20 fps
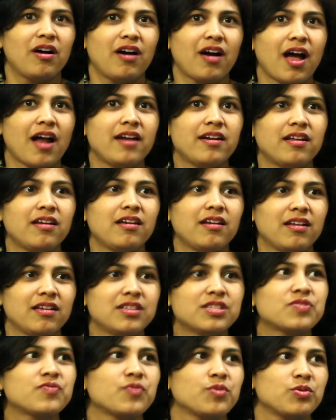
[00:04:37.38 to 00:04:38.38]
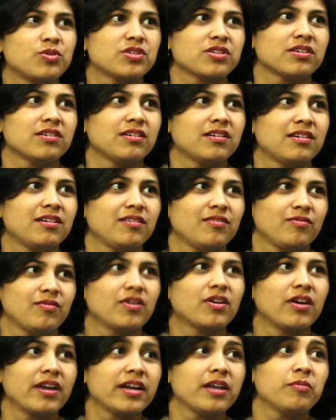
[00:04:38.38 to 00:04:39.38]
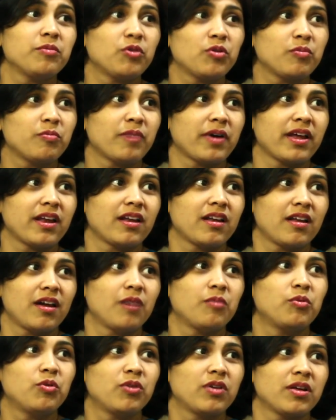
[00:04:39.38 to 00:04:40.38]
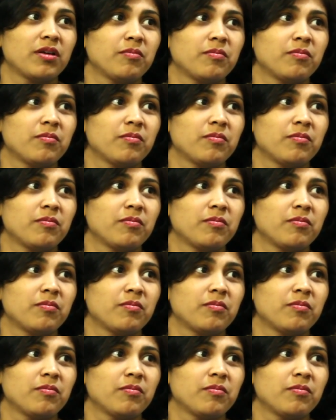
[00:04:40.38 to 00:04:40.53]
handle his future, forget about mine, about